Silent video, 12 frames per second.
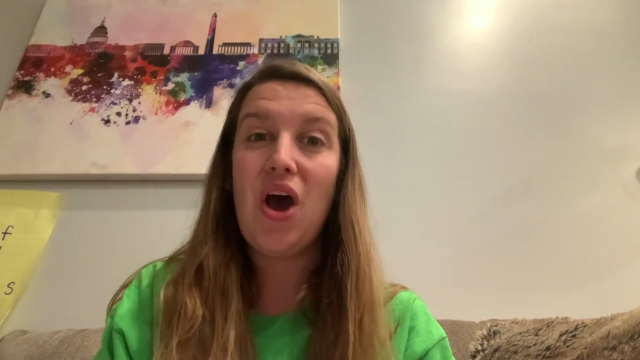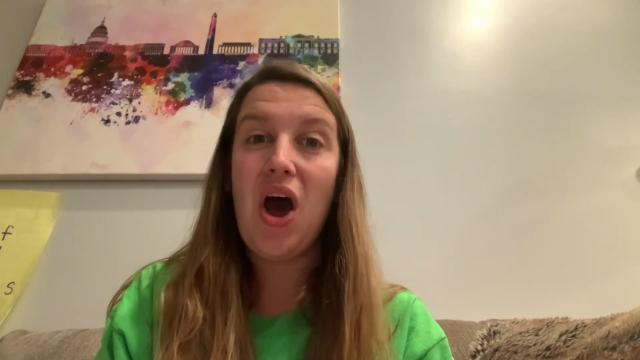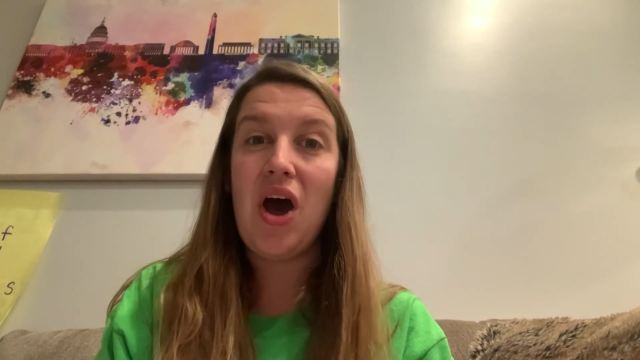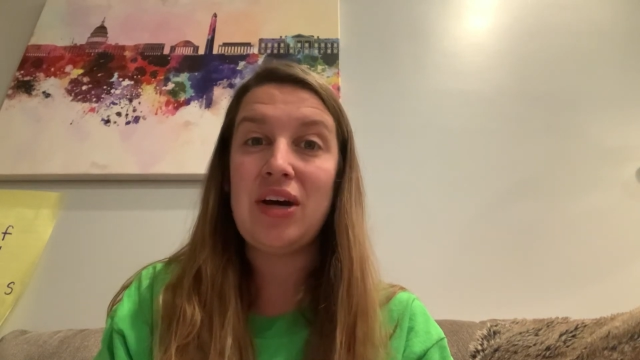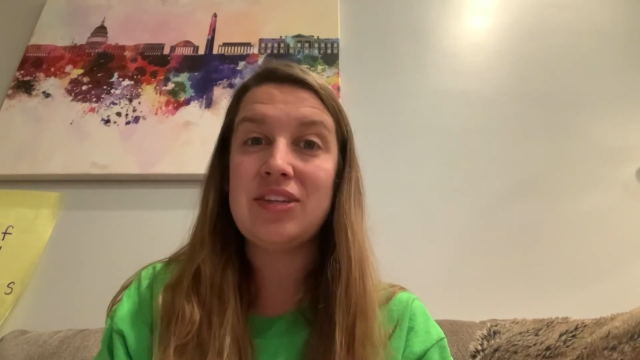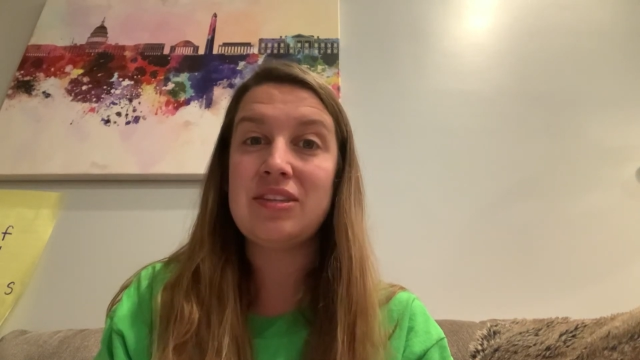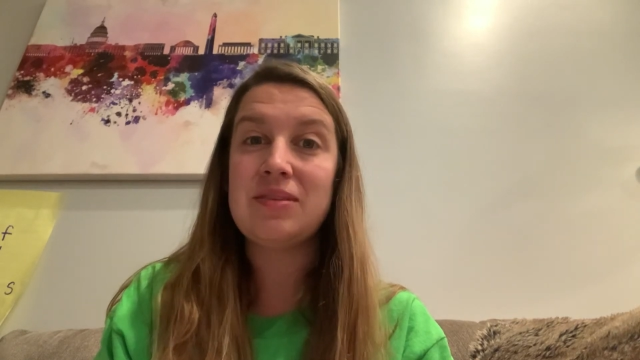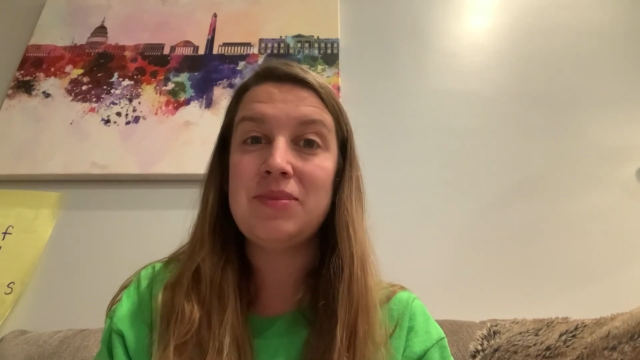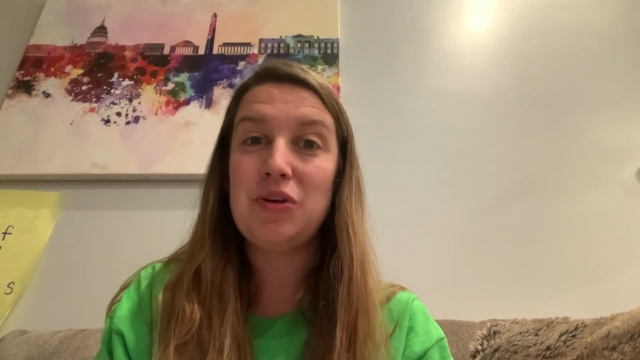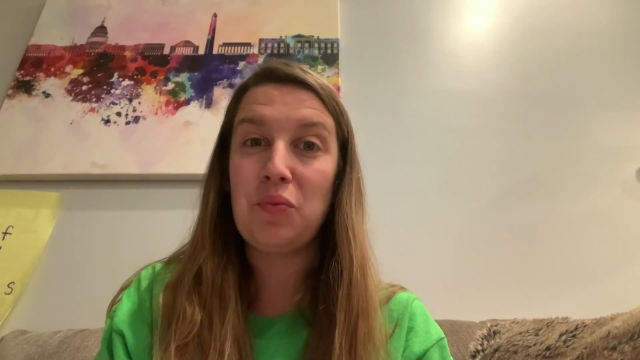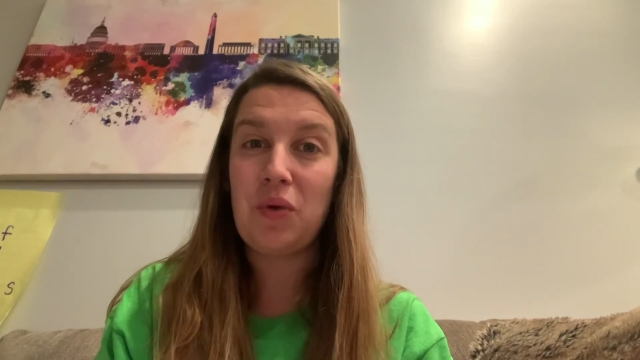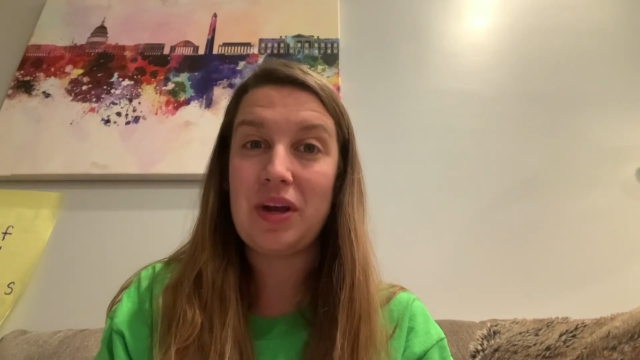Awesome
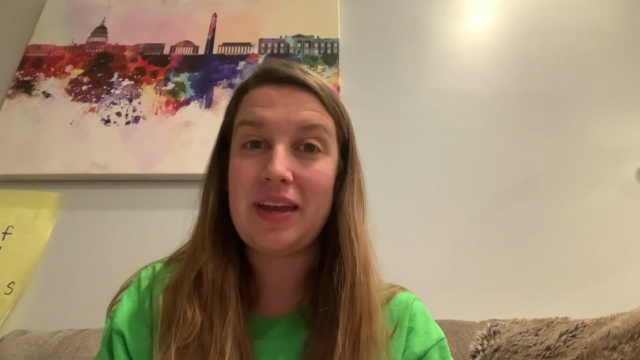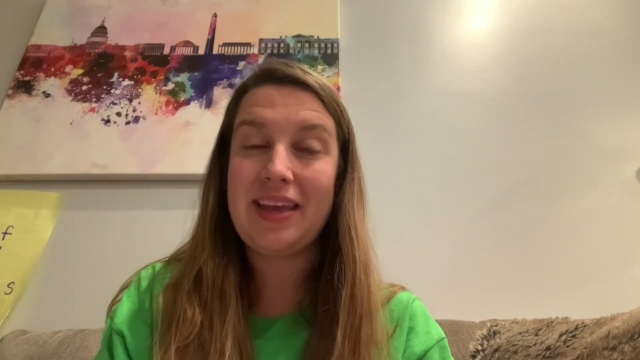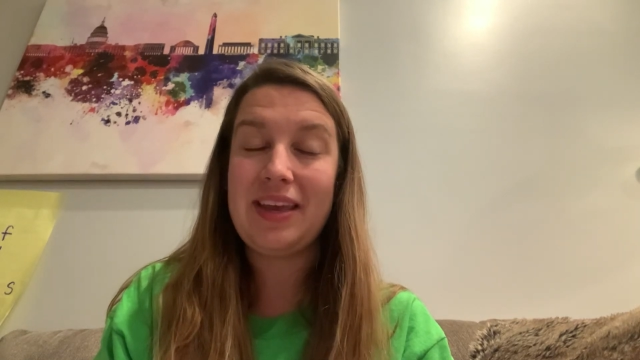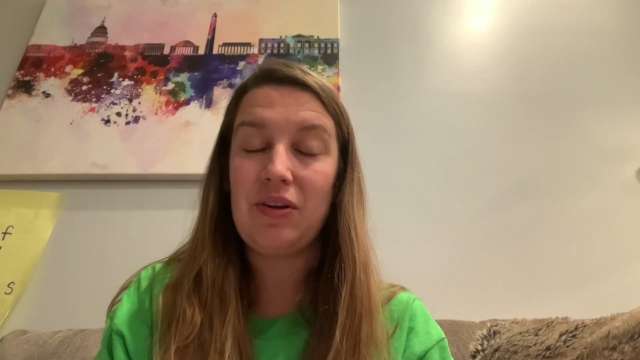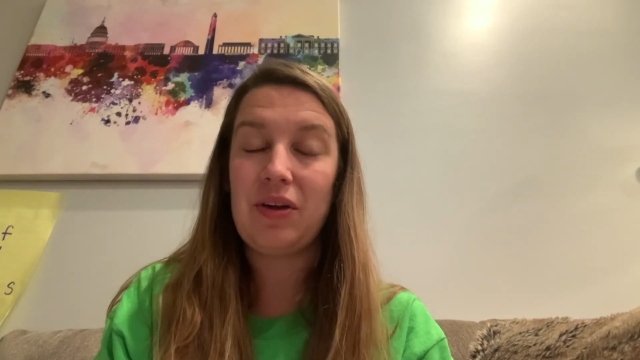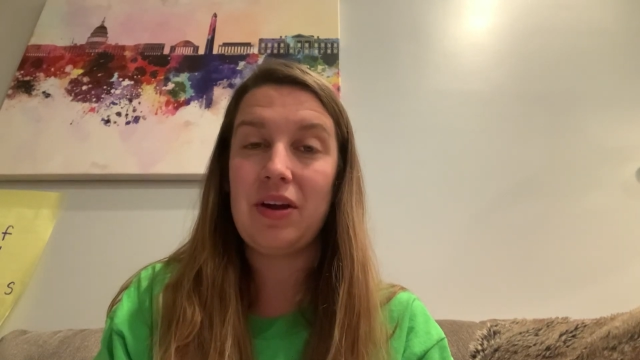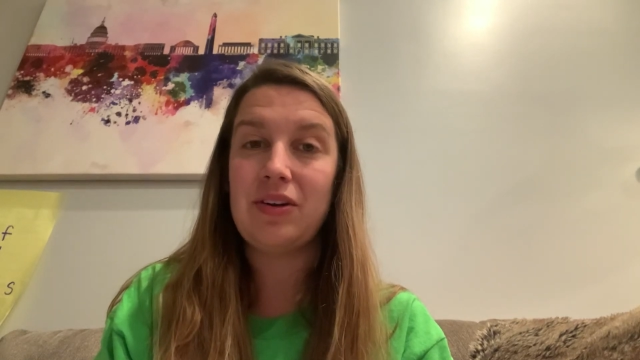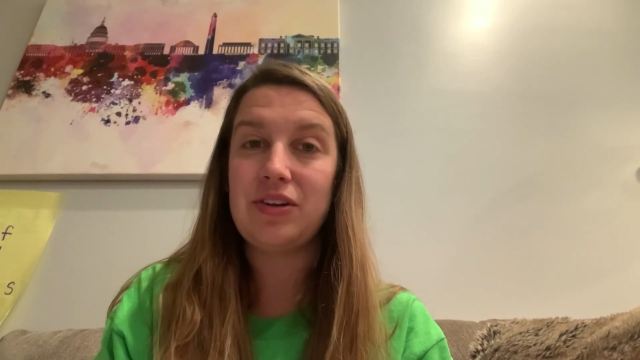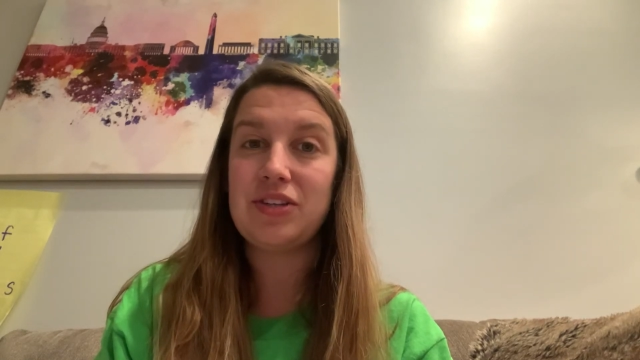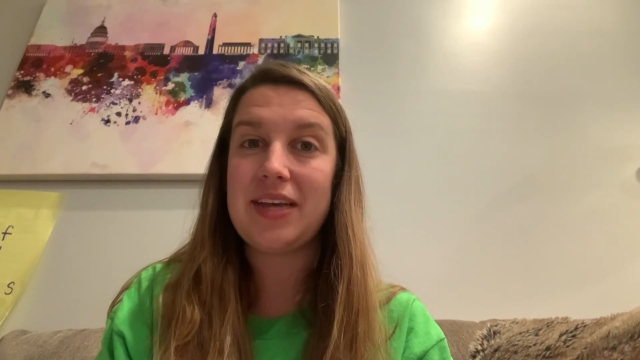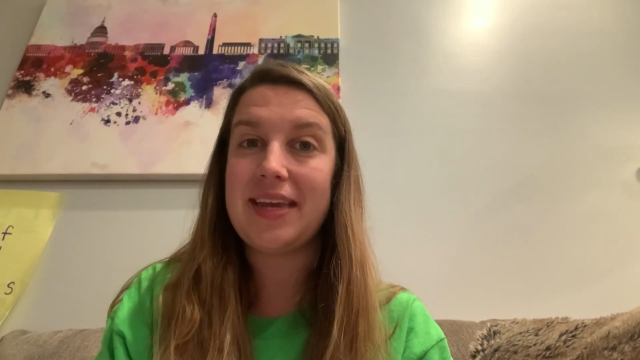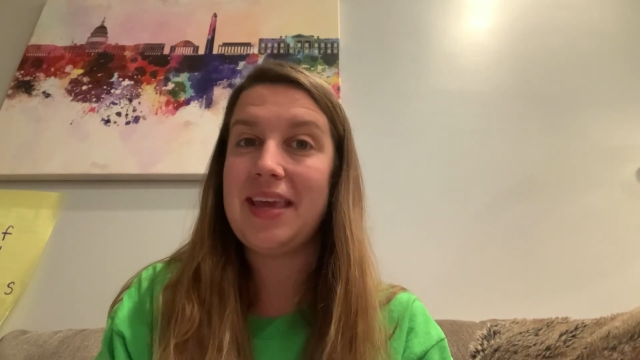work,
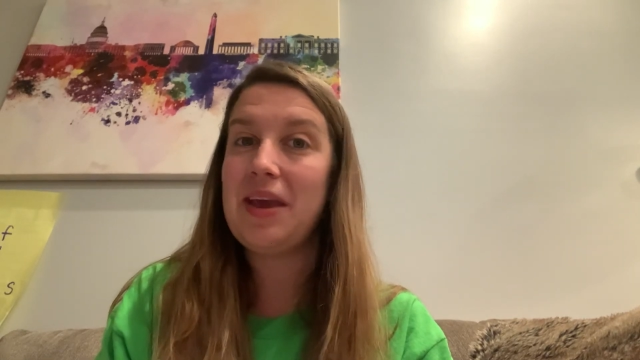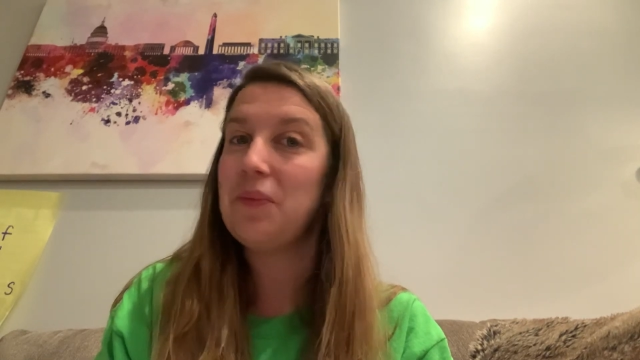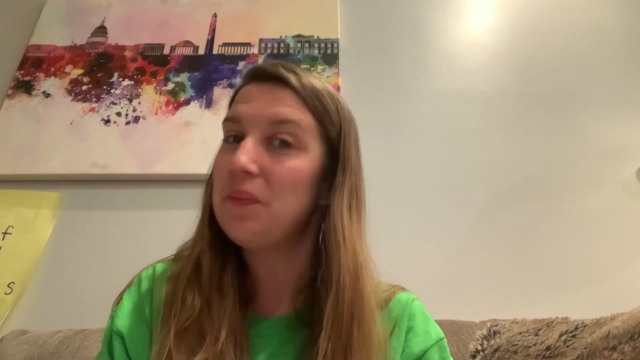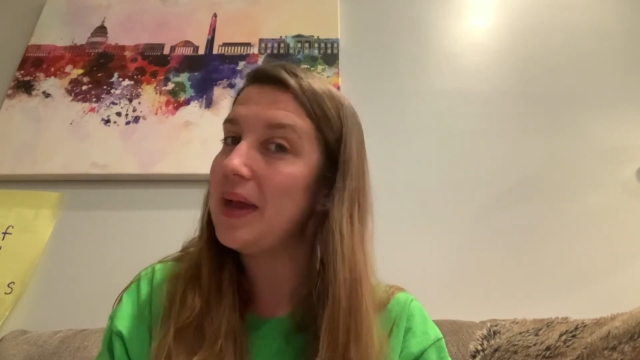kindergartners. I can't